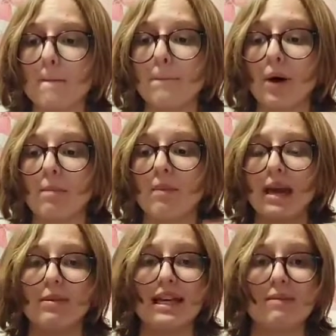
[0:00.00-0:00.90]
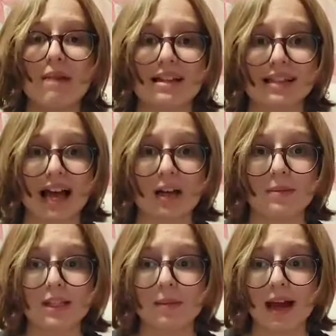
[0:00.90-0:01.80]
but maybe he messed that
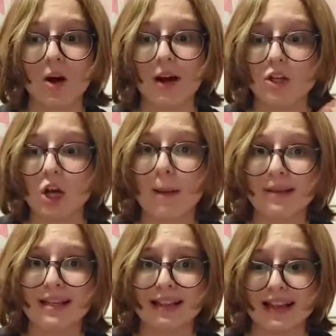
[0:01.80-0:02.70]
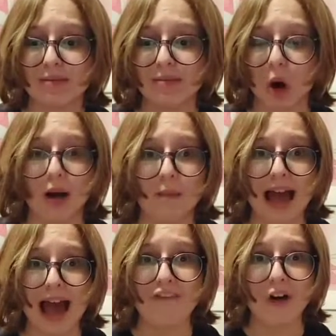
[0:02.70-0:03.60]
up somehow and chopped his like bottom
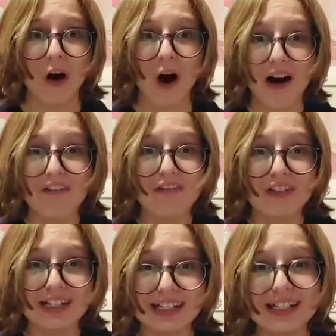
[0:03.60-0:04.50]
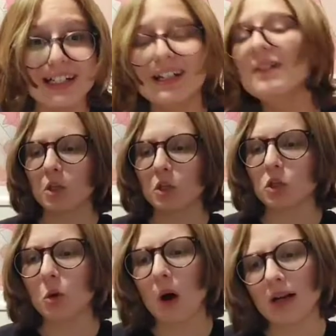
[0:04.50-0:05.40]
half off.
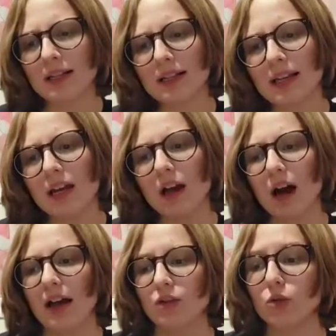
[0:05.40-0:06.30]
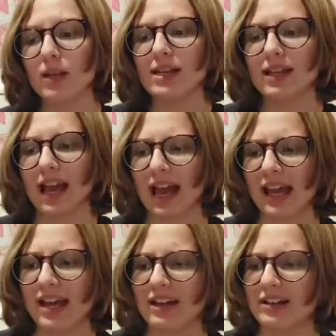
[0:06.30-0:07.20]
So honestly, I do like the
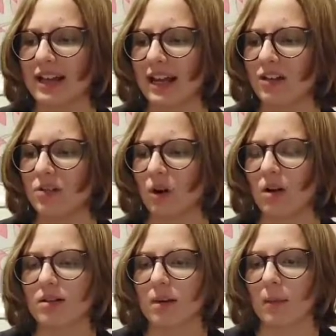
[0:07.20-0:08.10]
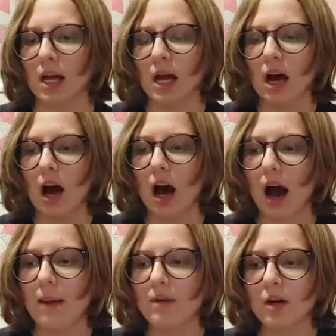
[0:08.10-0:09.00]
hands. The hands are awesome.
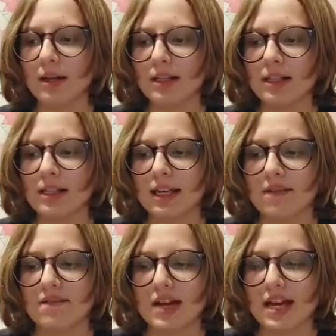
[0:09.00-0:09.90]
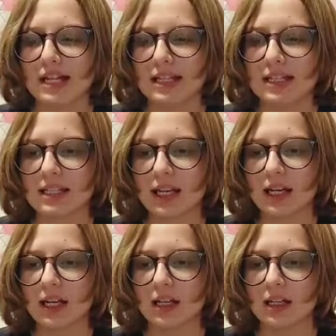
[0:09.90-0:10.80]
I'm going to give it
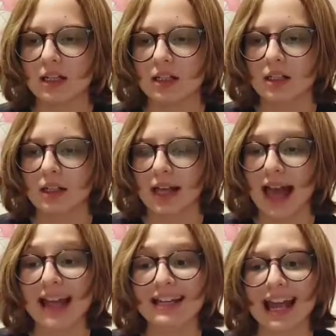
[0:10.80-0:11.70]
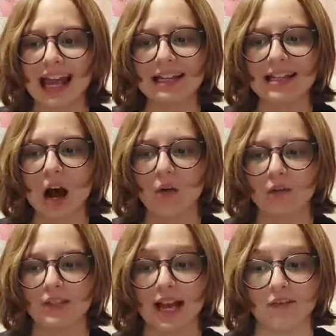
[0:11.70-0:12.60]
an 8 out
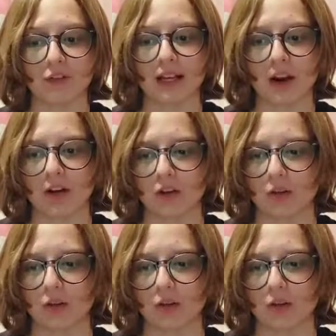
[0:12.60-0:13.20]
of 10 for character